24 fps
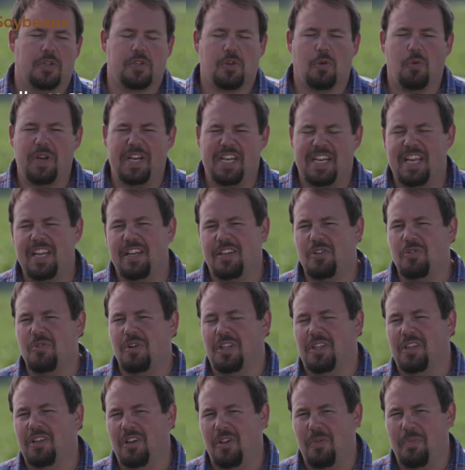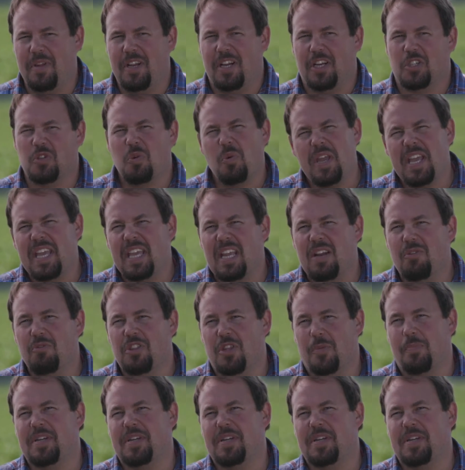So we did do a little bit of tweaking with the